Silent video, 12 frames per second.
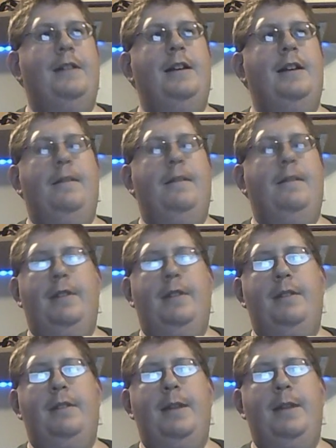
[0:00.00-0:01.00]
would
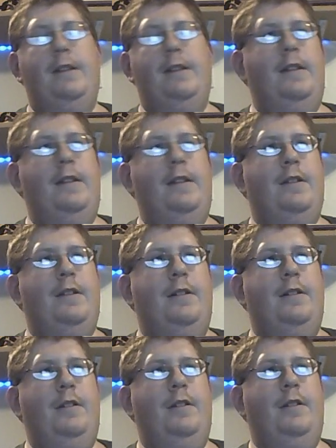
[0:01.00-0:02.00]
automatically install on your
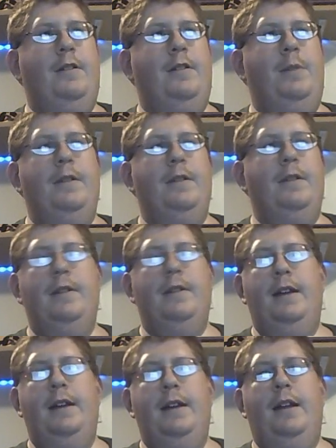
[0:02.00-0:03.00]
computer.
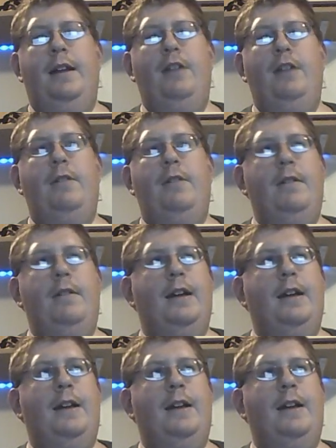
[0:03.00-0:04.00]
You do not
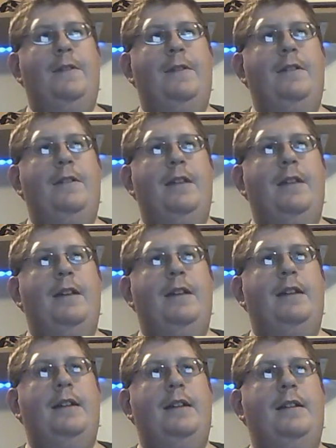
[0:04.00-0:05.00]
have to do that.
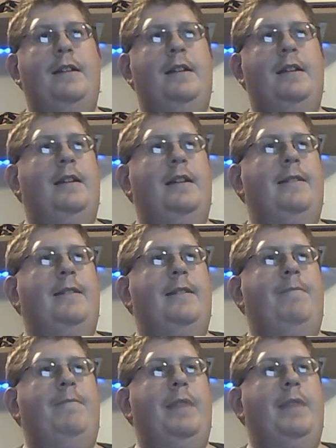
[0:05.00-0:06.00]

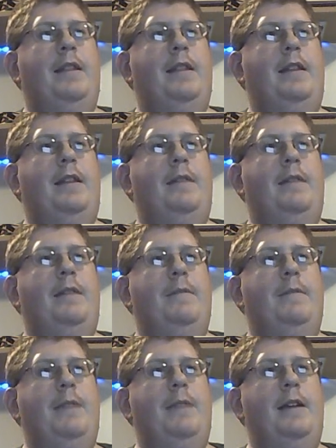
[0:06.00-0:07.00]
Now from
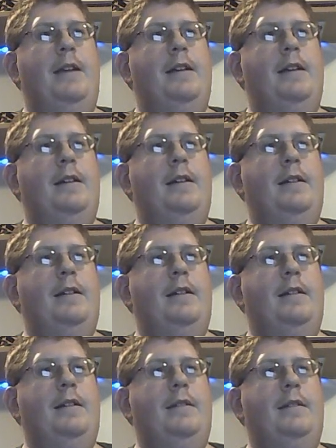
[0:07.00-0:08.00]
there,
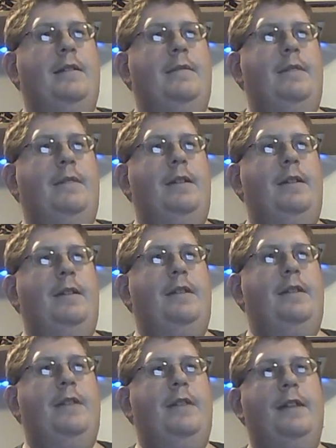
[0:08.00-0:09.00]
you can just drag
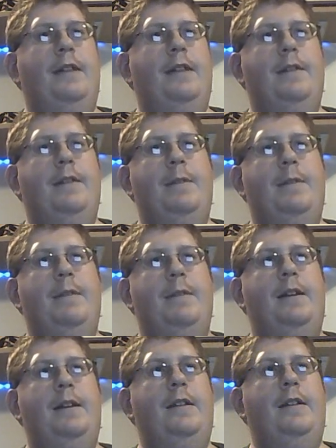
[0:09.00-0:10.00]
and drop that right into
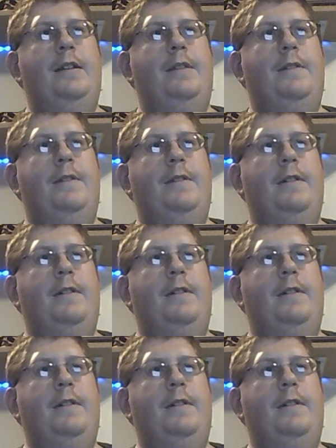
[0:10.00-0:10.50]
this folder,